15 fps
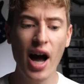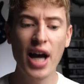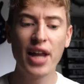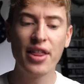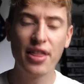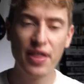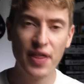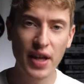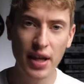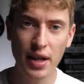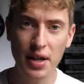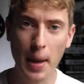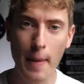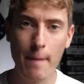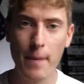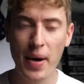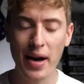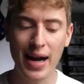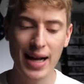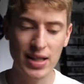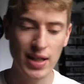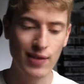I think,
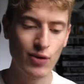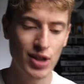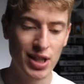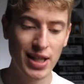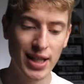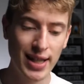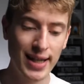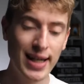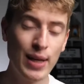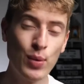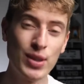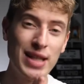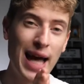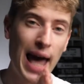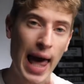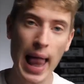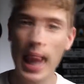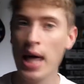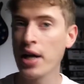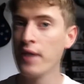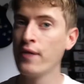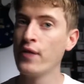but as I've written here, it was
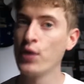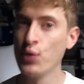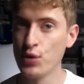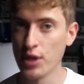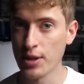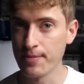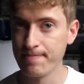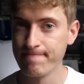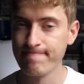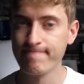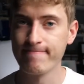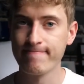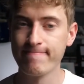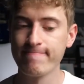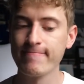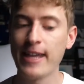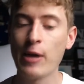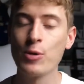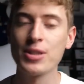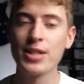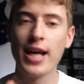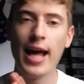hella confusing.
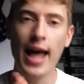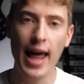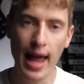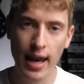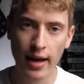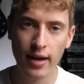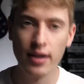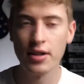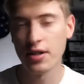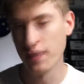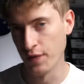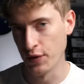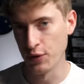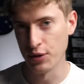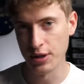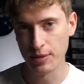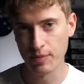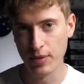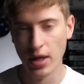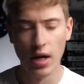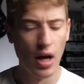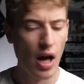That was hella confusing.
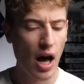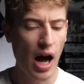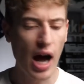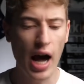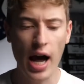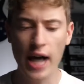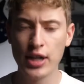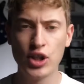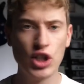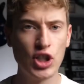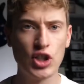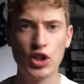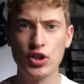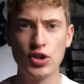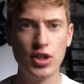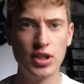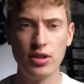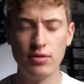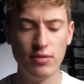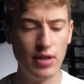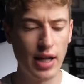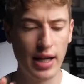I just
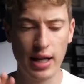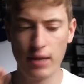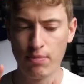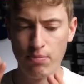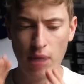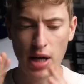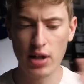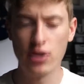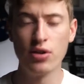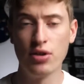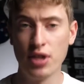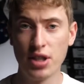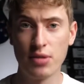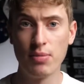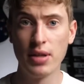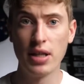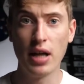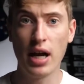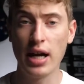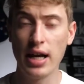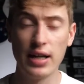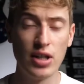did like my goodness me,
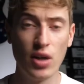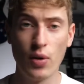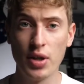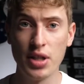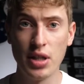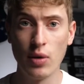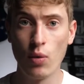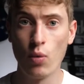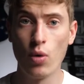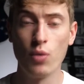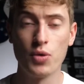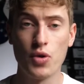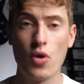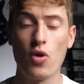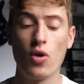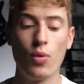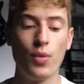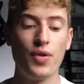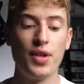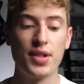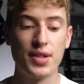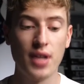I had no idea what was going on
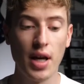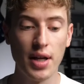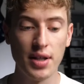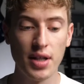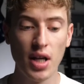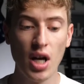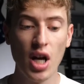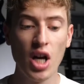with this site.